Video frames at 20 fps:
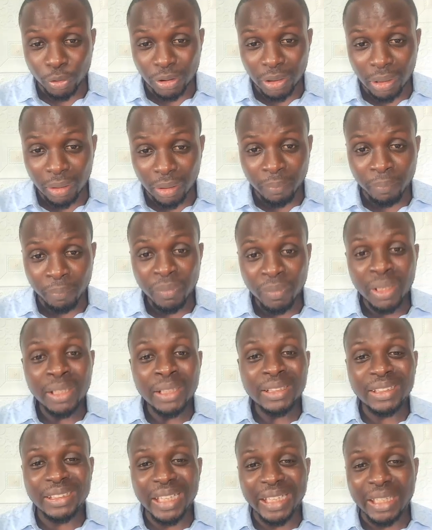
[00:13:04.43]
hotel,
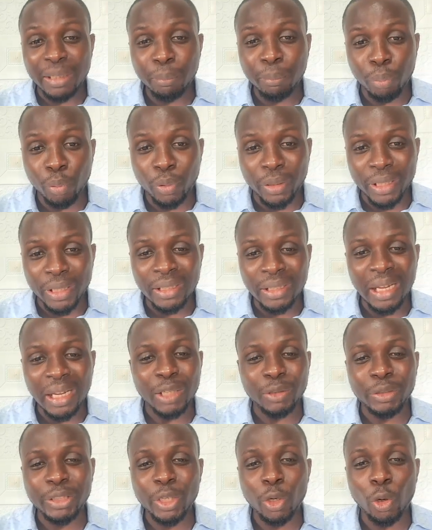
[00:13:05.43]
taking booking
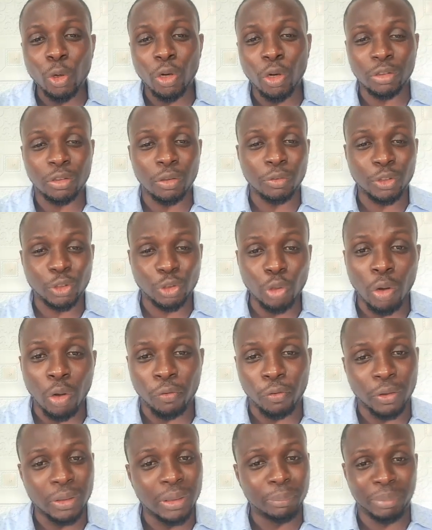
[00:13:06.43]
and doing a whole lot of
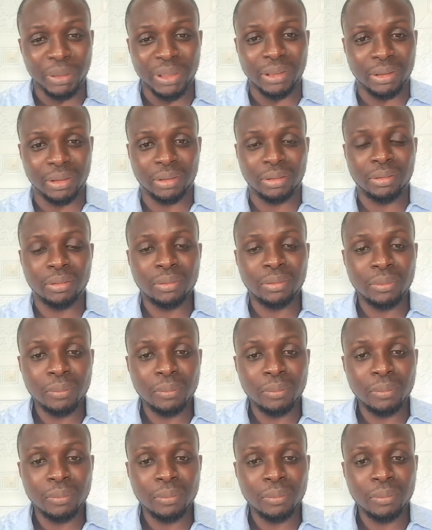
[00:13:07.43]
stuff for the business.